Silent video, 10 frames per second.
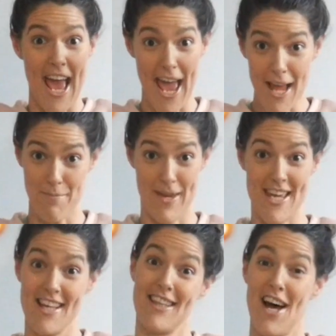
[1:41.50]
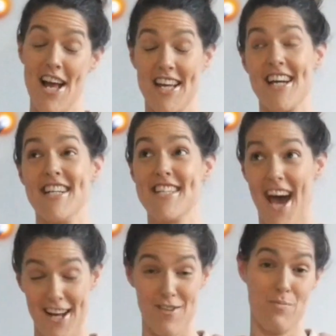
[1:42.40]
hit me like a
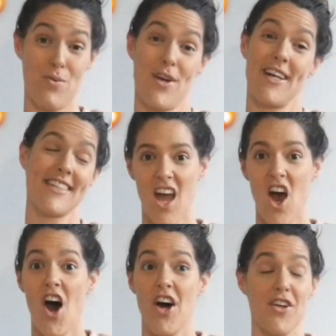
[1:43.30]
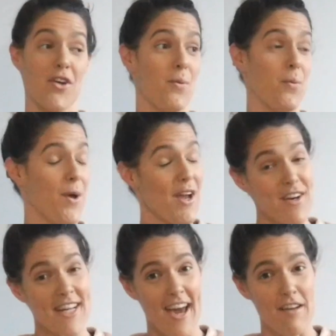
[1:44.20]
ton of bricks. I don't know where
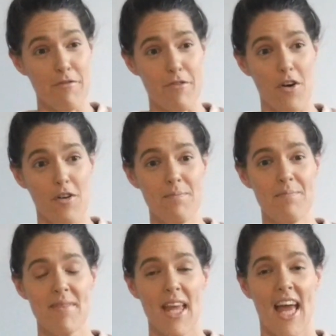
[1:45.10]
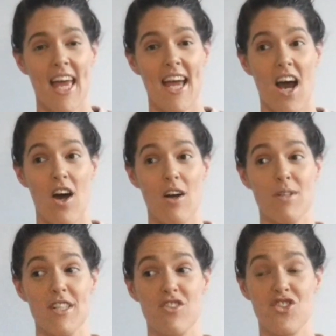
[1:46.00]
it came from. I
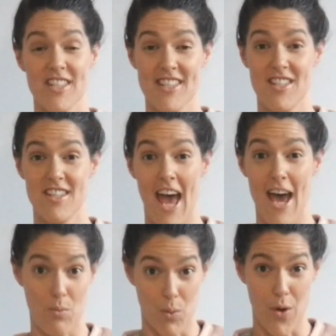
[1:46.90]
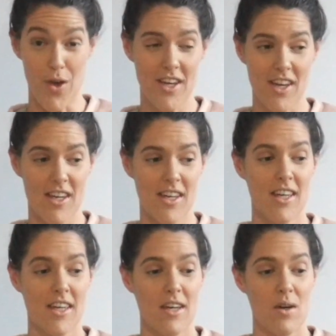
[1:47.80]
was just at work
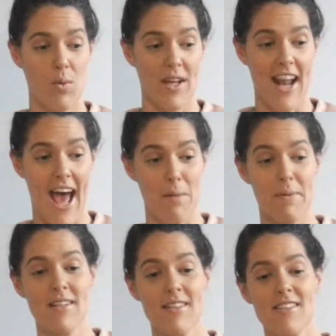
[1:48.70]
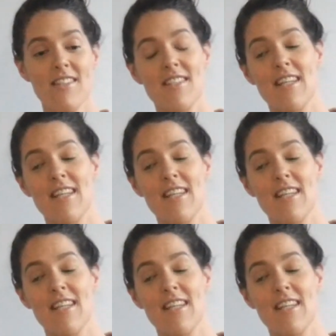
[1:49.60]
when it happened,